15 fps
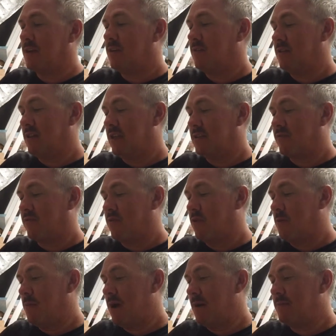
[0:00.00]
I got these
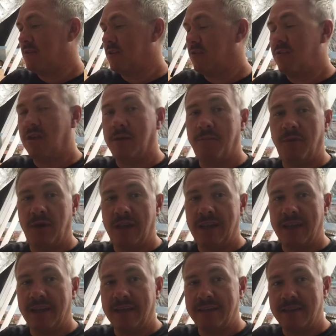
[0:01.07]
from Amazon. I'll put a
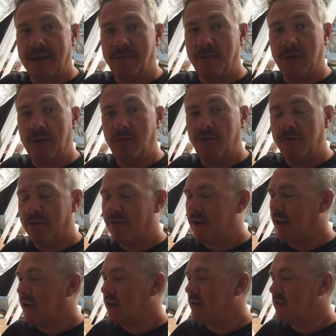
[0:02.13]
link down below if they're
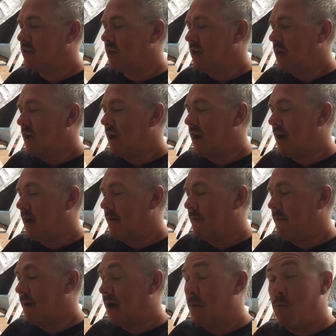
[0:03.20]
any good.
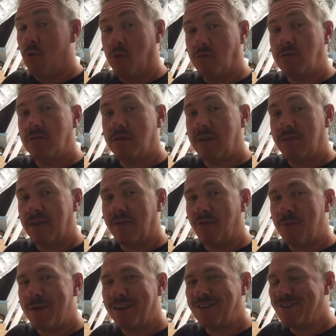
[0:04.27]
I won't if they're
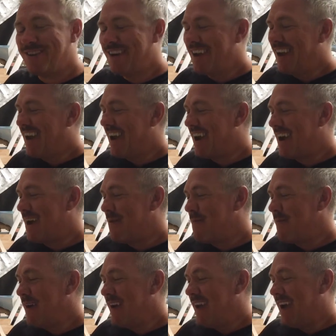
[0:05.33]
rubbish.
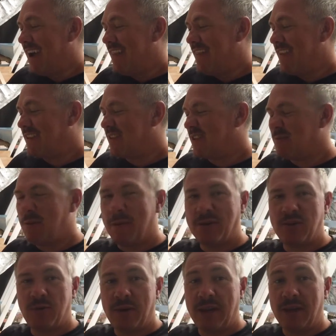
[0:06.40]
And this cost me
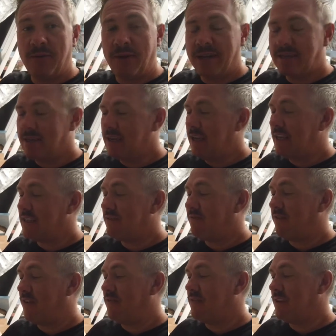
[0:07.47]
about 20 quid. It's
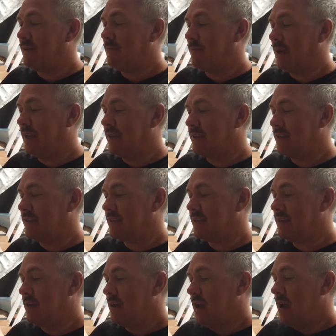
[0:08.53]
15
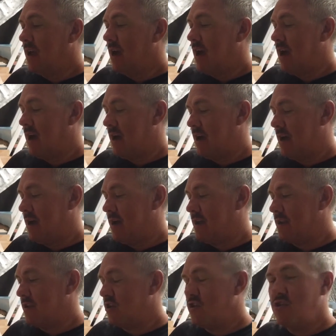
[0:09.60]
meters.
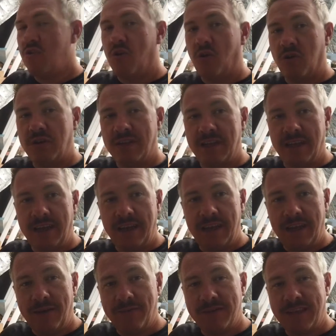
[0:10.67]
And
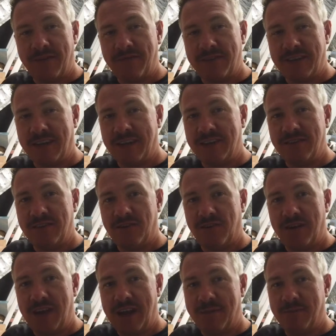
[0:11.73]
naughtily, it was advertised
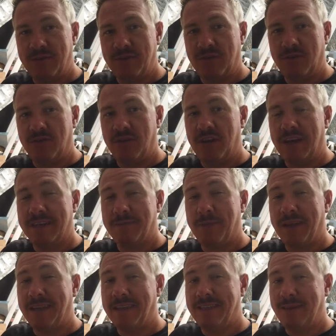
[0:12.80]
on Amazon as
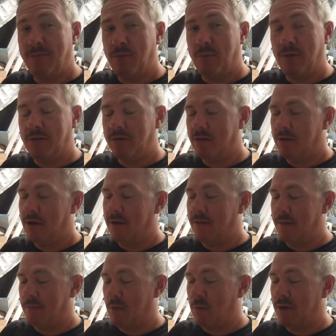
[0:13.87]
being dimmable,
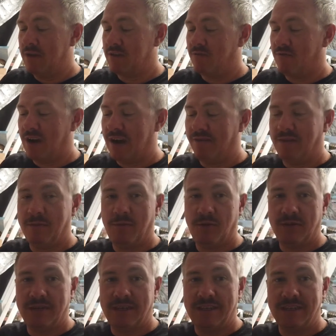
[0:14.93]
but when it's arrived, the
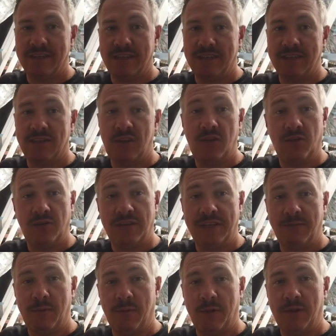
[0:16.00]
box says it's
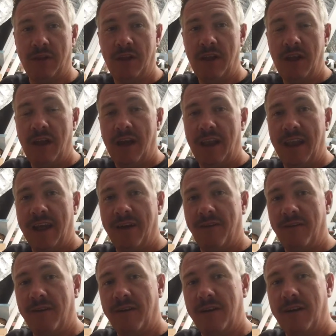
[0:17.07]
non-dimmable.
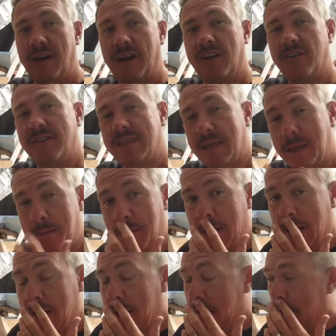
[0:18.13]
Now, I could send it
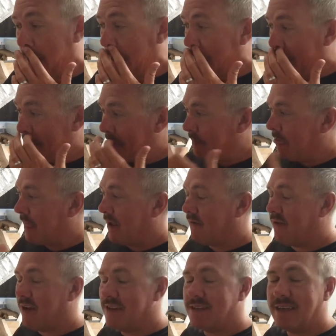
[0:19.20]
back. I
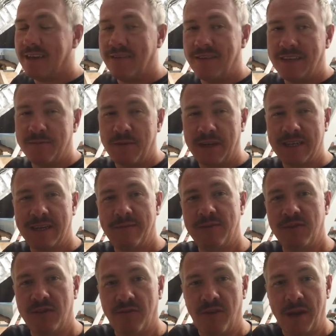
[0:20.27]
find sending things back to
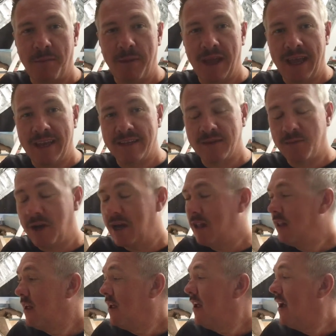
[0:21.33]
Amazon a right pain as
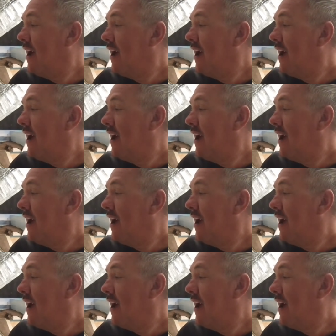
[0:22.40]
well.